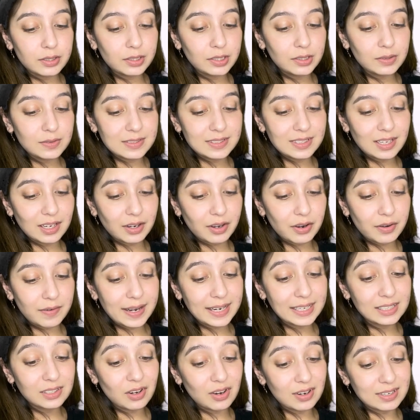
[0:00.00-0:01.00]
use the
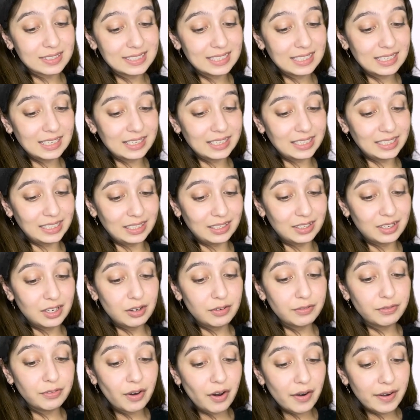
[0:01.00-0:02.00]
correct auxiliary.
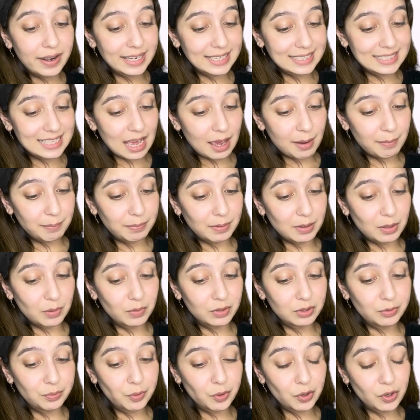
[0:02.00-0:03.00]
For example,
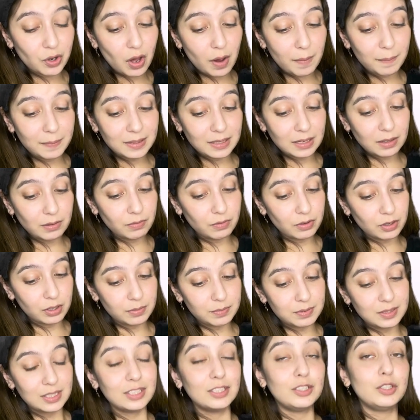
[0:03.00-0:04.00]
with pronominal
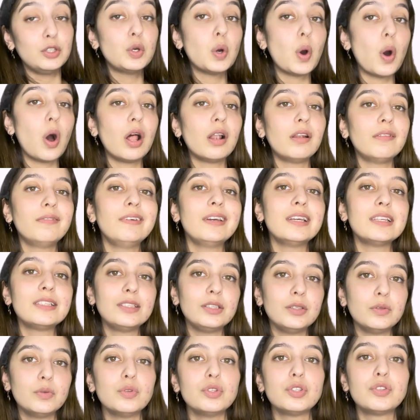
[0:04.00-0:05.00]
verbs, you always
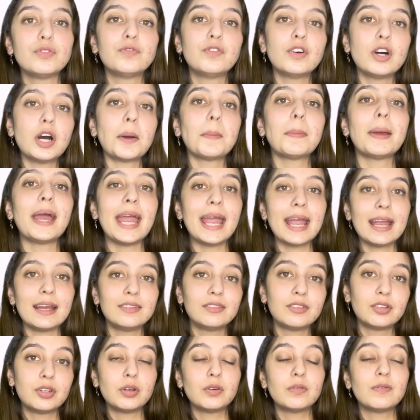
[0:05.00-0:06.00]
use verb
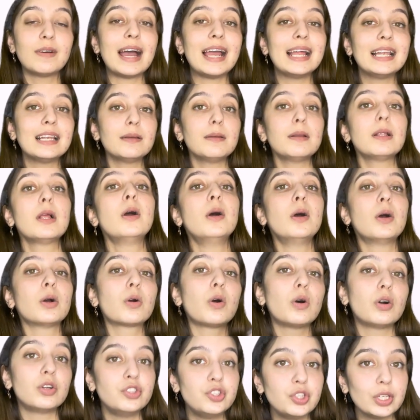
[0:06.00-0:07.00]
être while
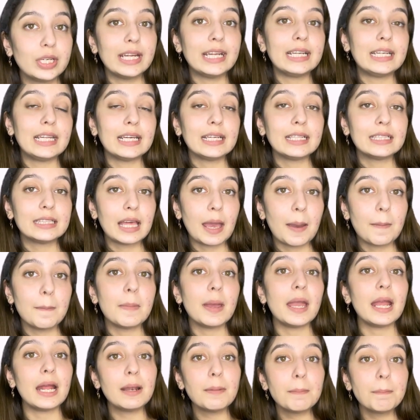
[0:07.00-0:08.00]
conjugating them
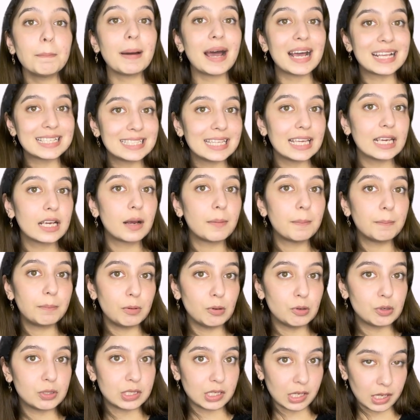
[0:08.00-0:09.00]
in passé
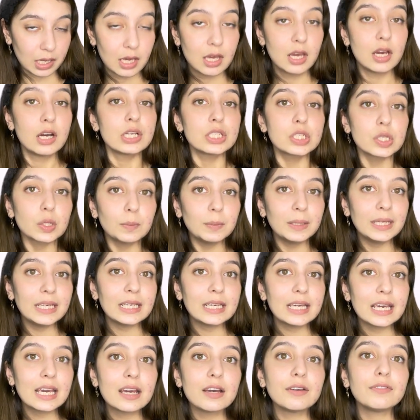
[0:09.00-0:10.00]
composé. So be
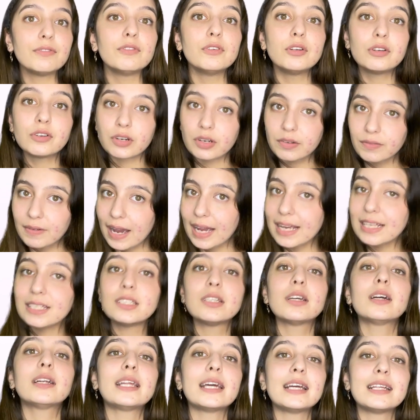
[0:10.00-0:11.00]
careful, revise
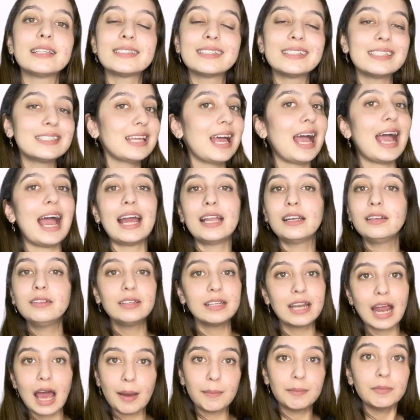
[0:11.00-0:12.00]
your tenses and
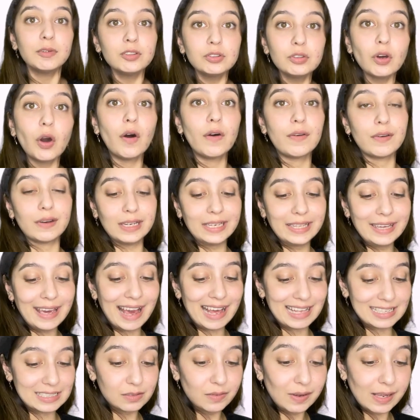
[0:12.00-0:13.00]
grammar thoroughly
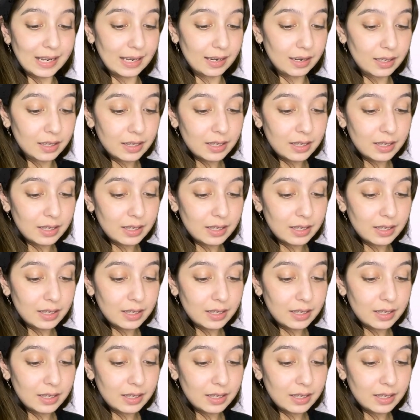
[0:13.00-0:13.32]
as well.